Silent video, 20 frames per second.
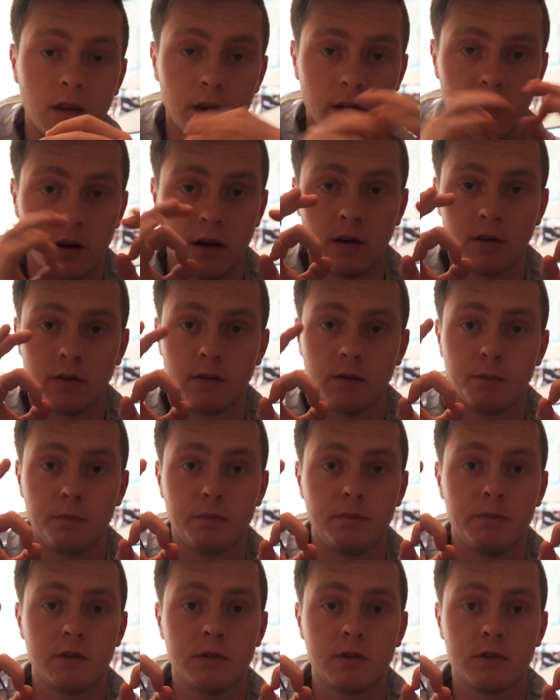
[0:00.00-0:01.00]
the
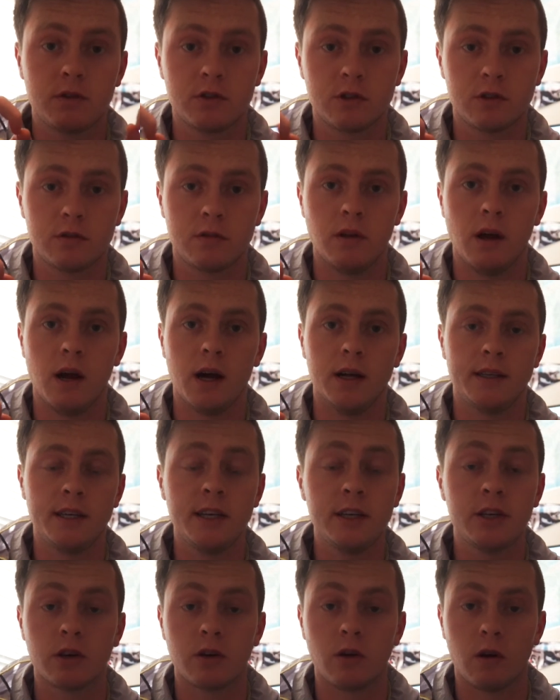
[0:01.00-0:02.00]

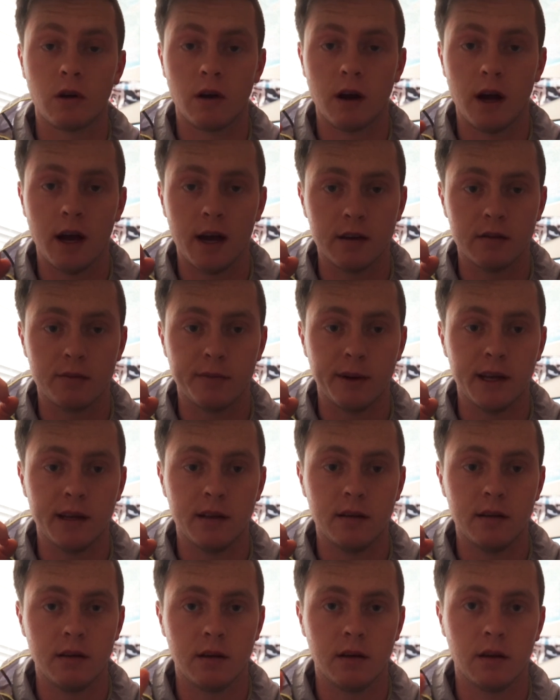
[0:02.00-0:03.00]
t-shirt order has
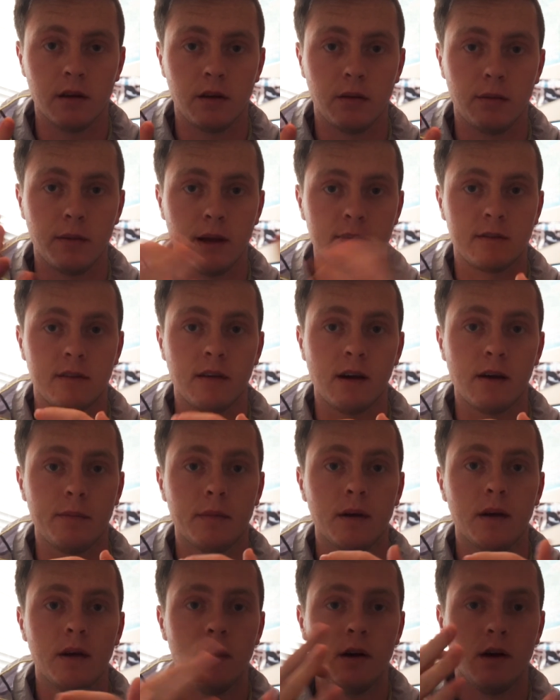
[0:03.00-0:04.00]
been a little messed
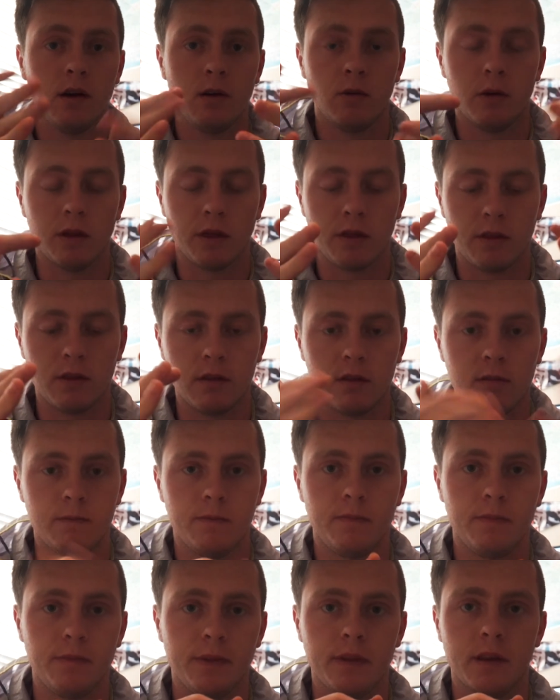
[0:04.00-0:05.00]
up with
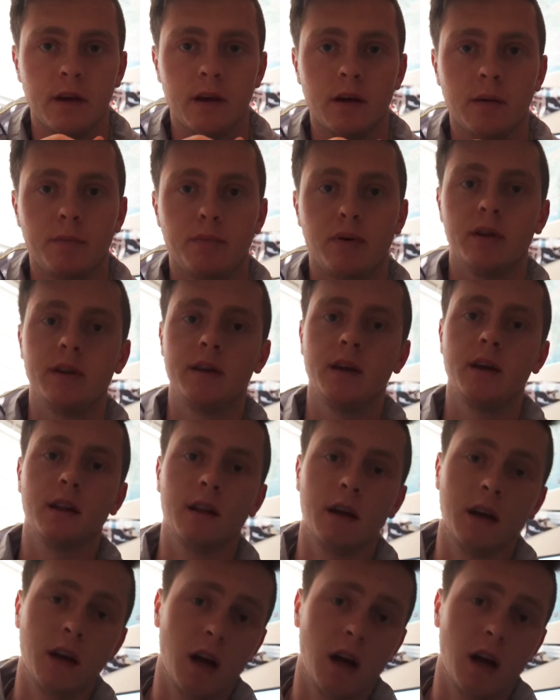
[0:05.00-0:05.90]
the printing and the